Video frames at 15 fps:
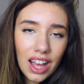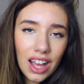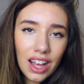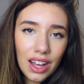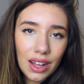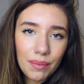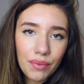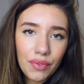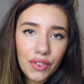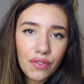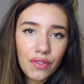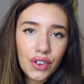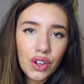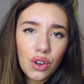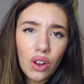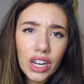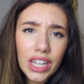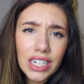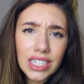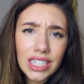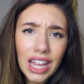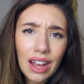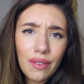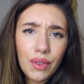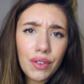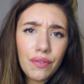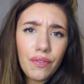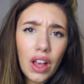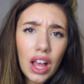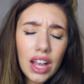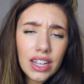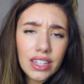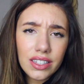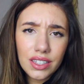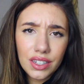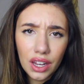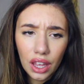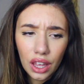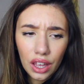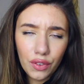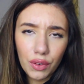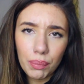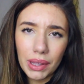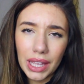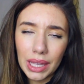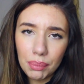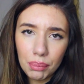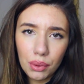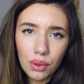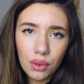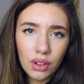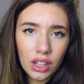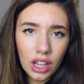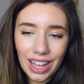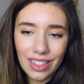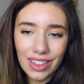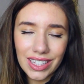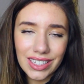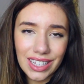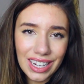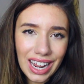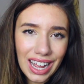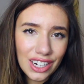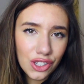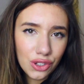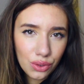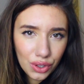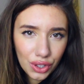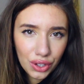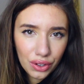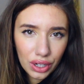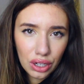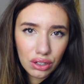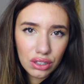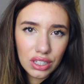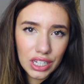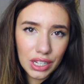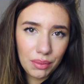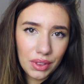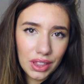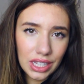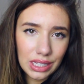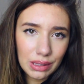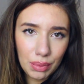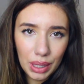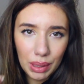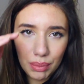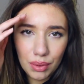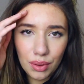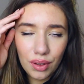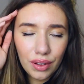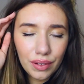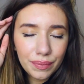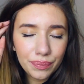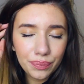for knowledge, they have a thirst for people, and there's a natural curiosity with these people.